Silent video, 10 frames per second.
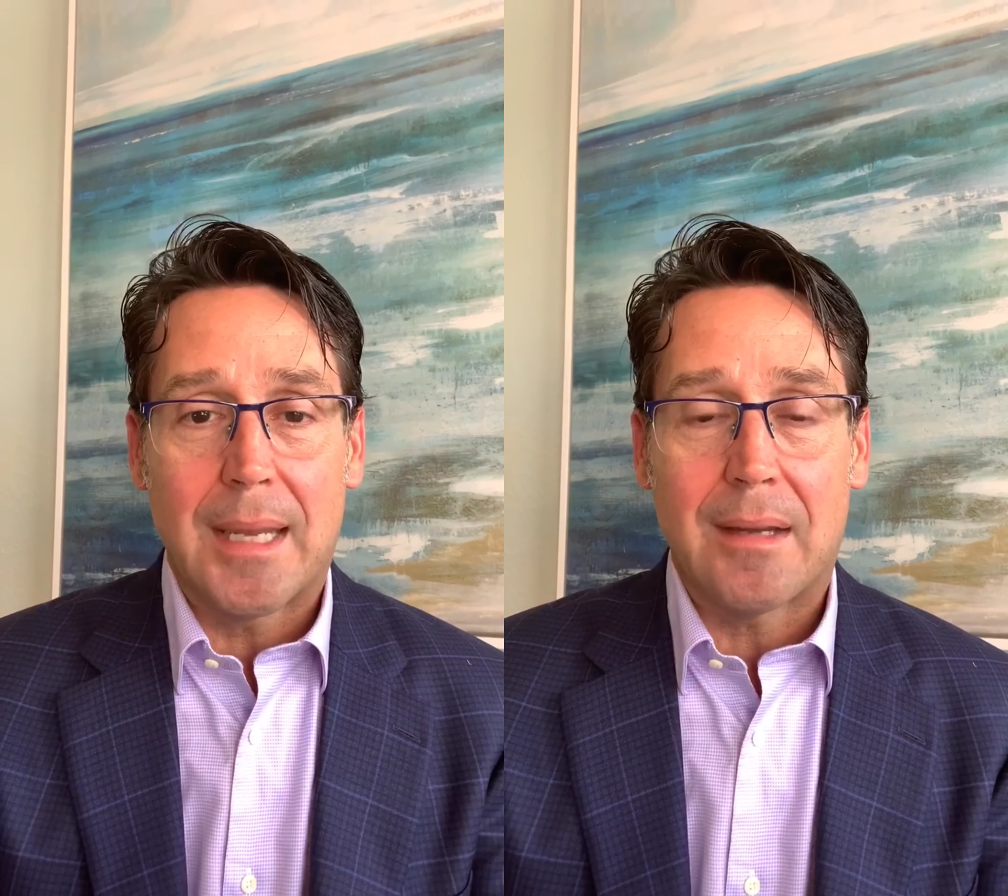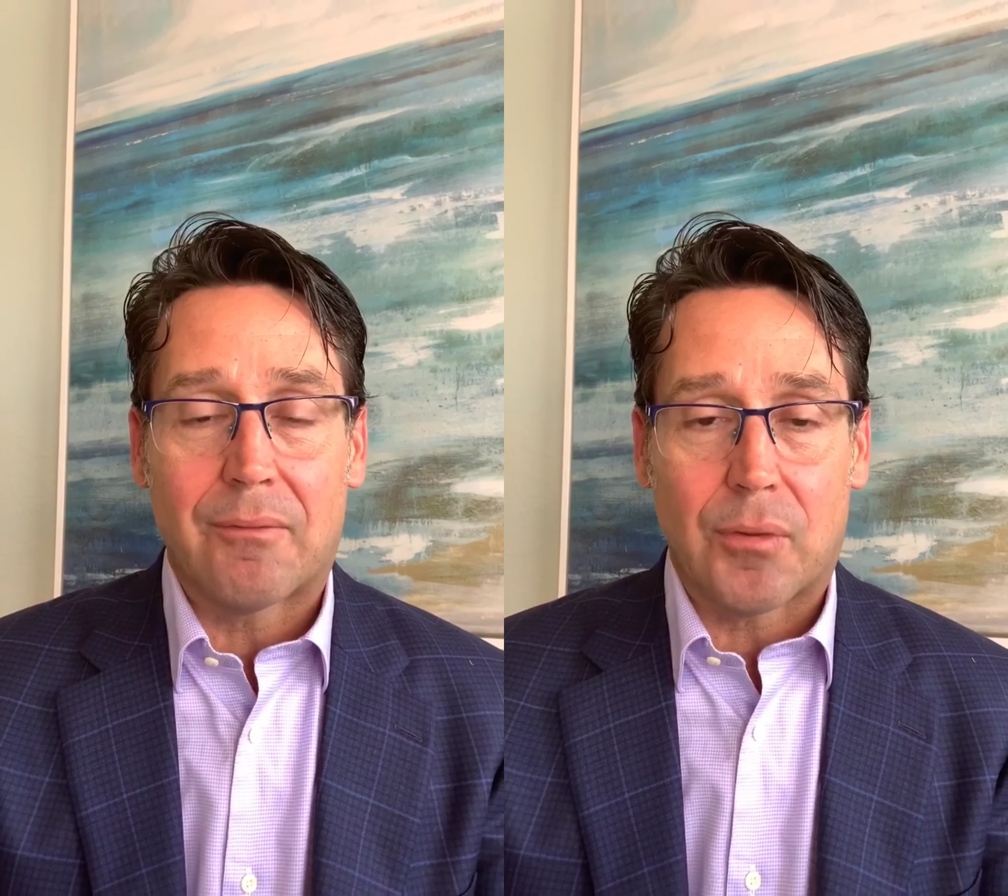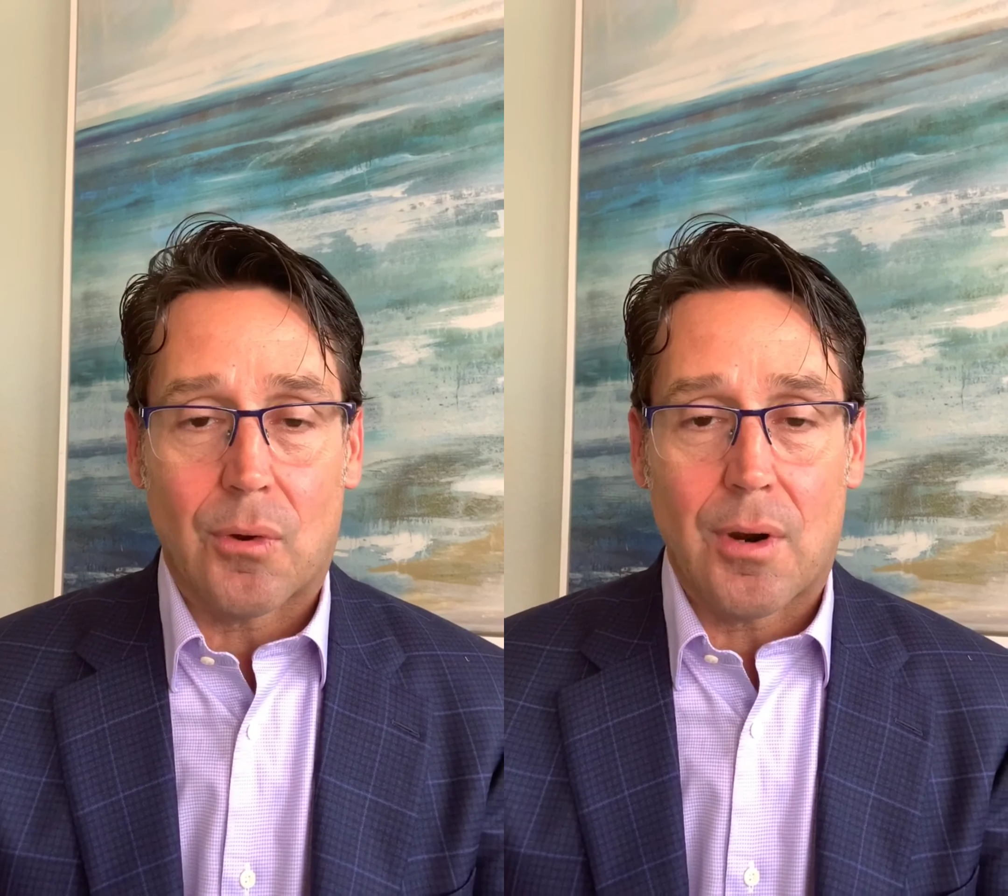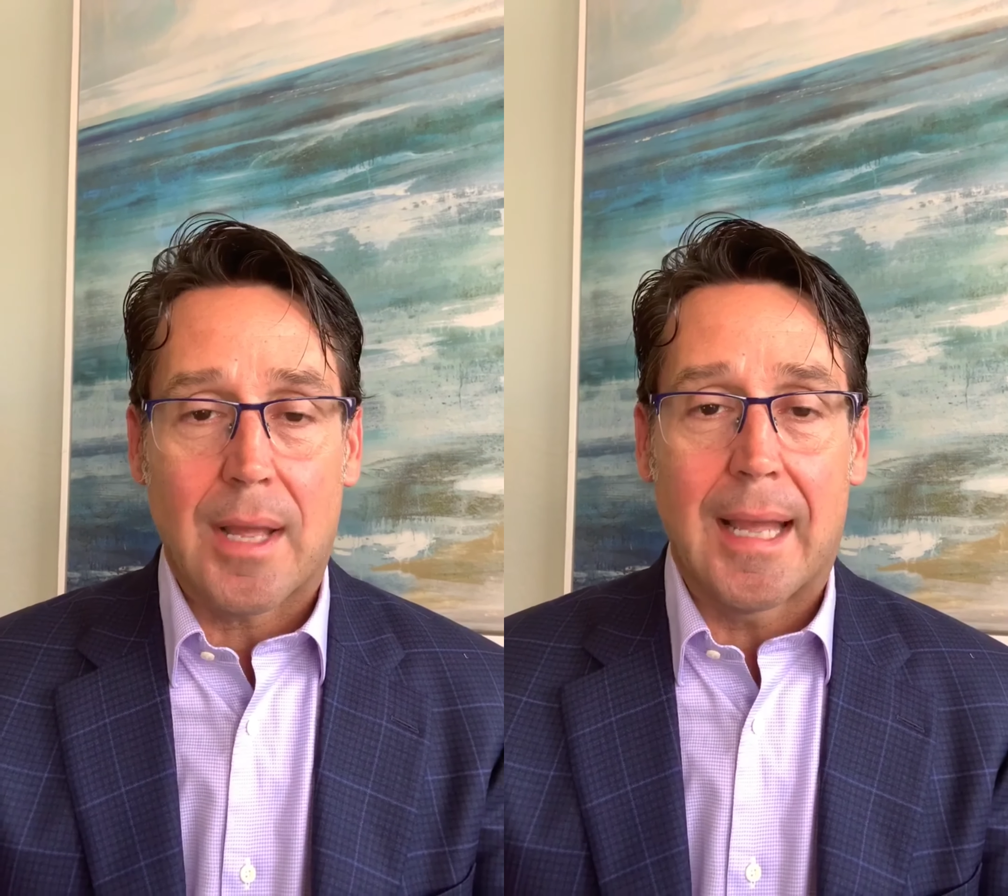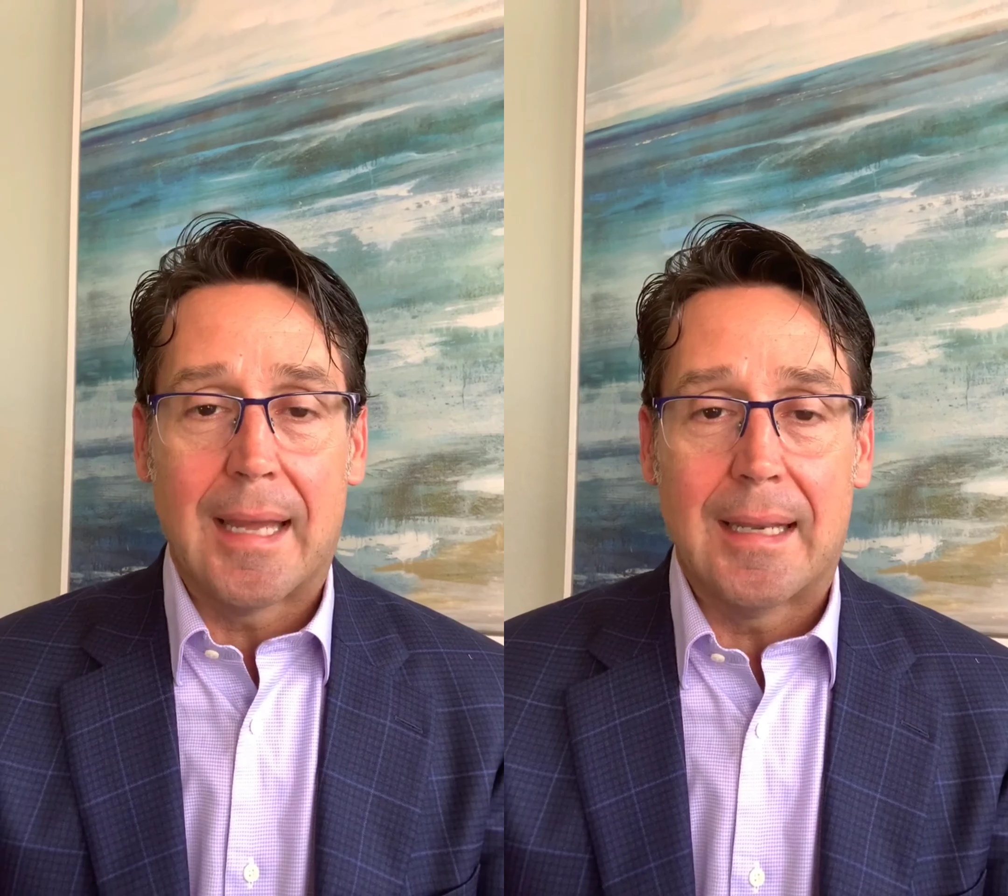be in
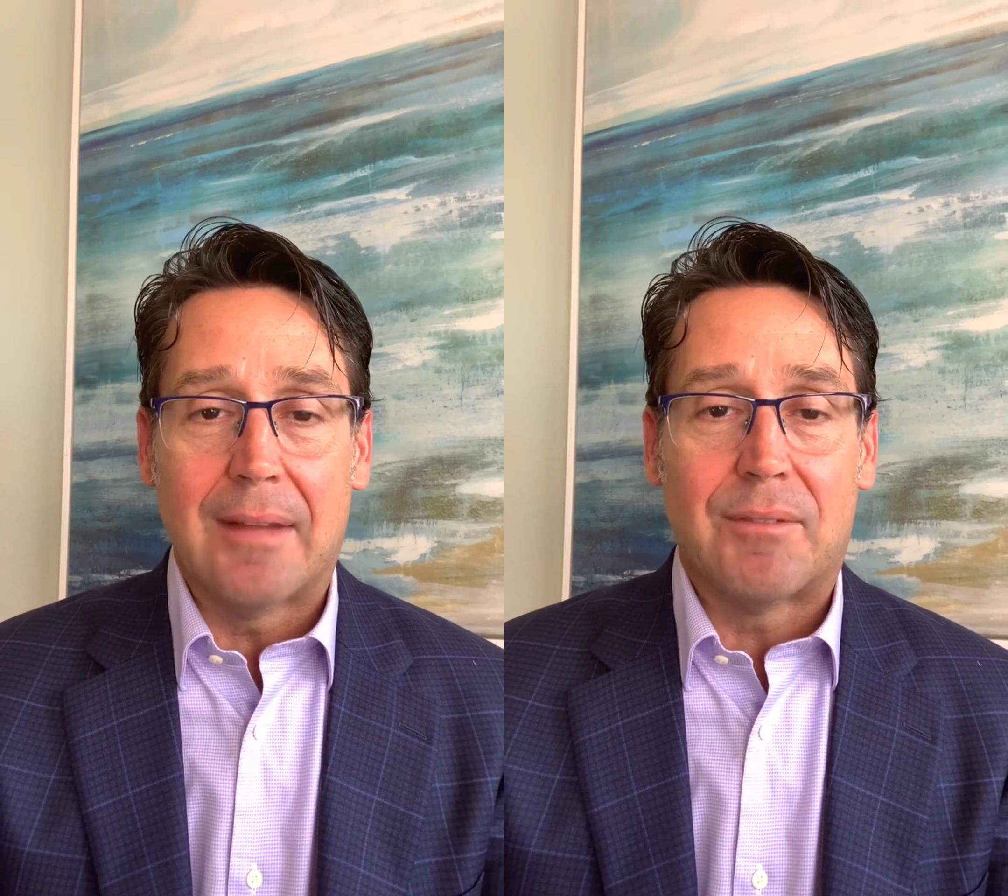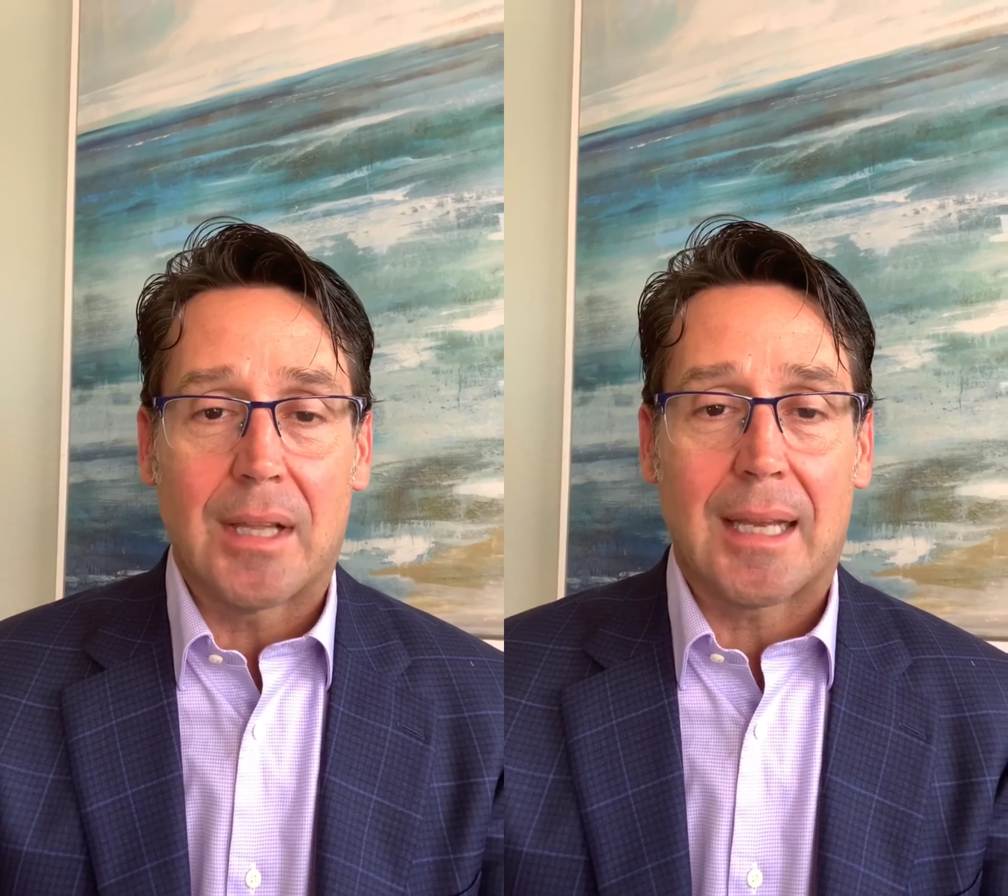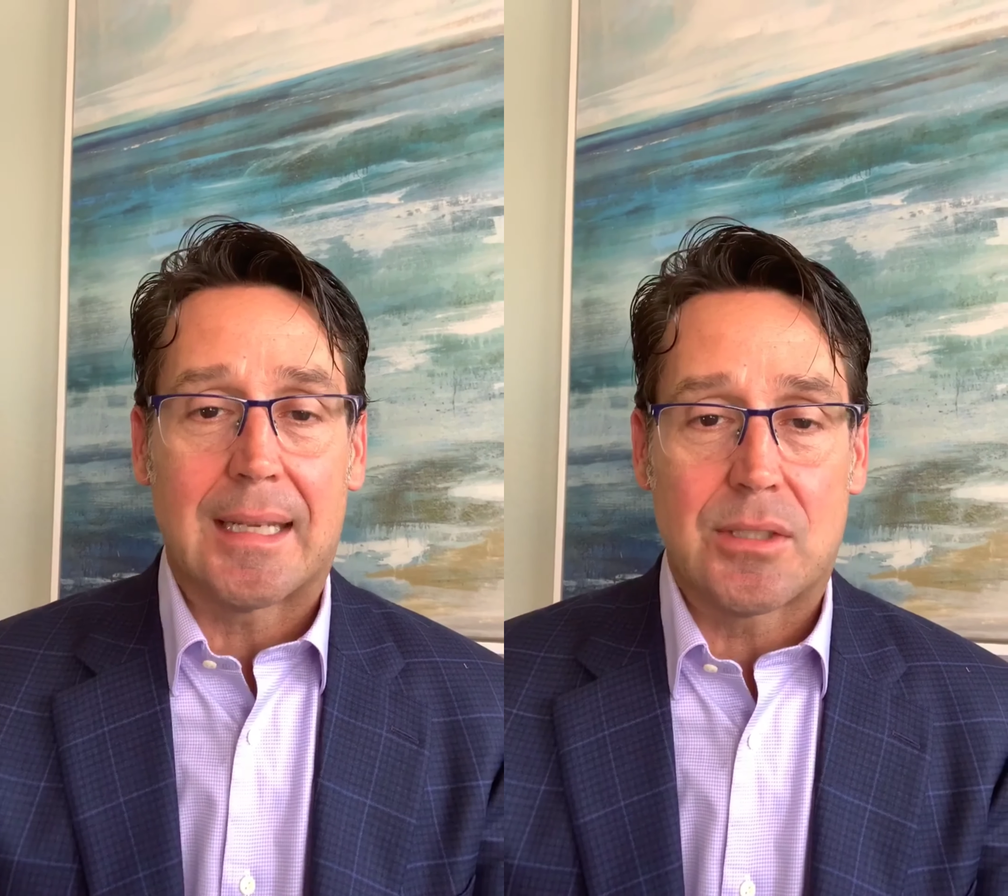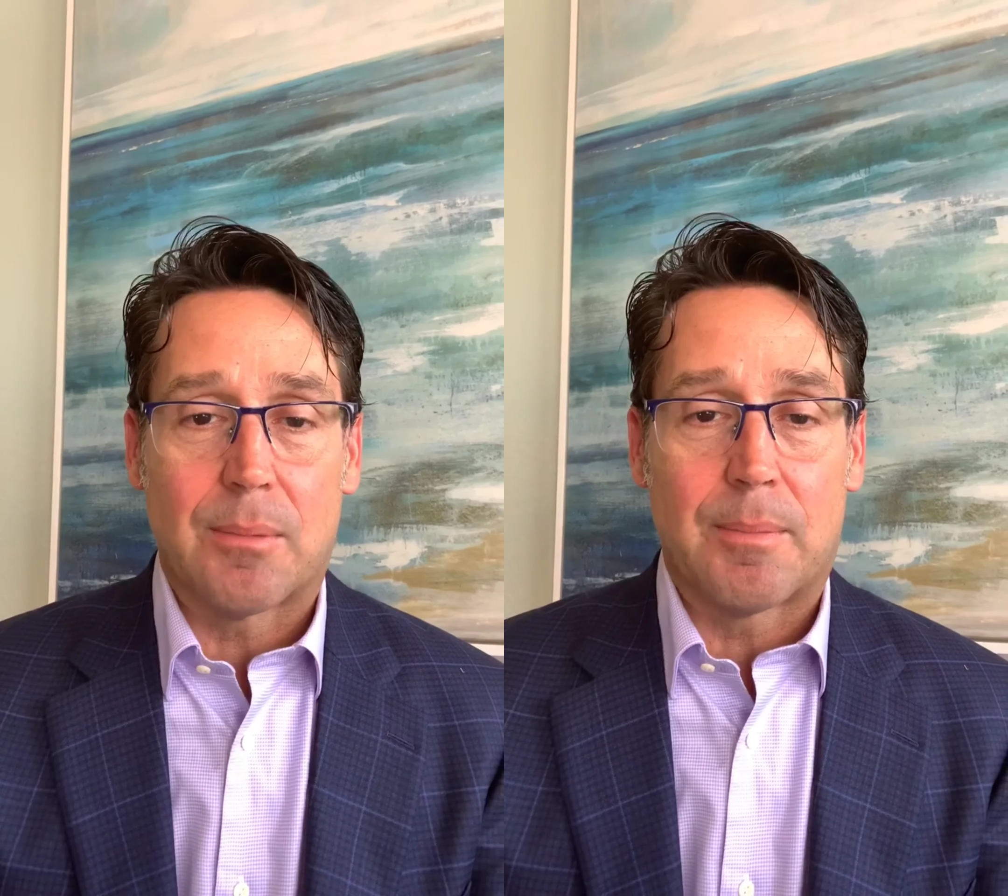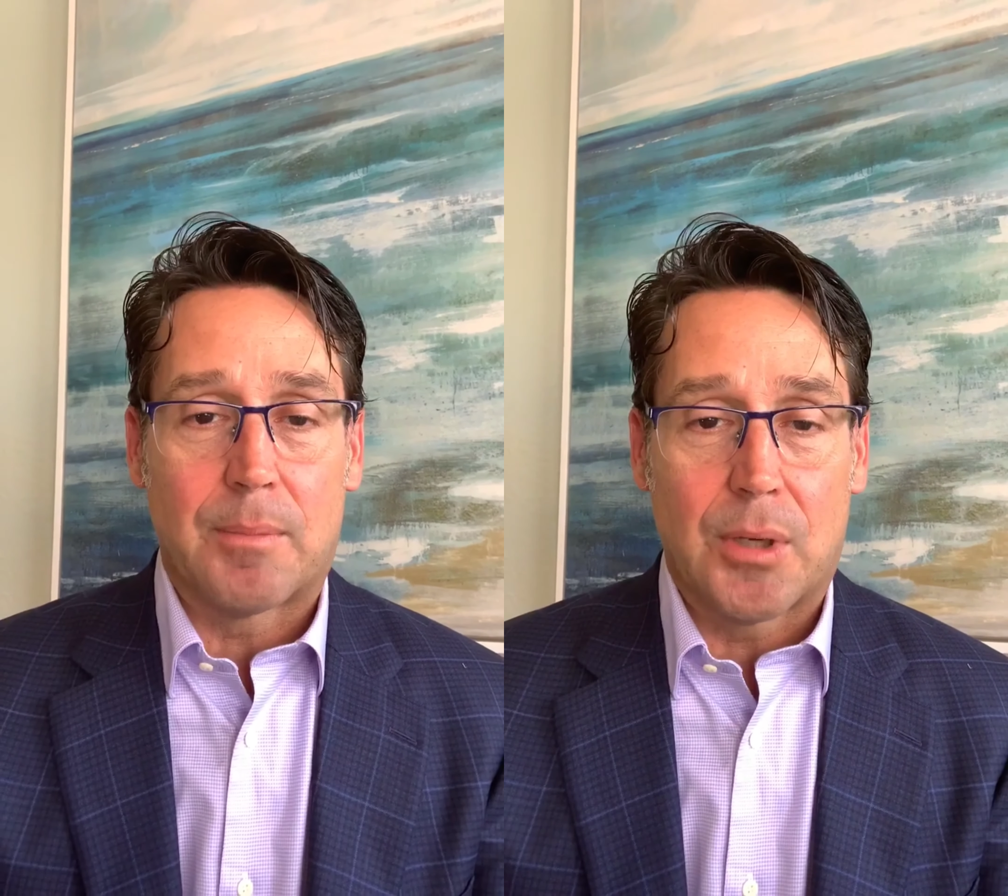Florida and they feel like it's a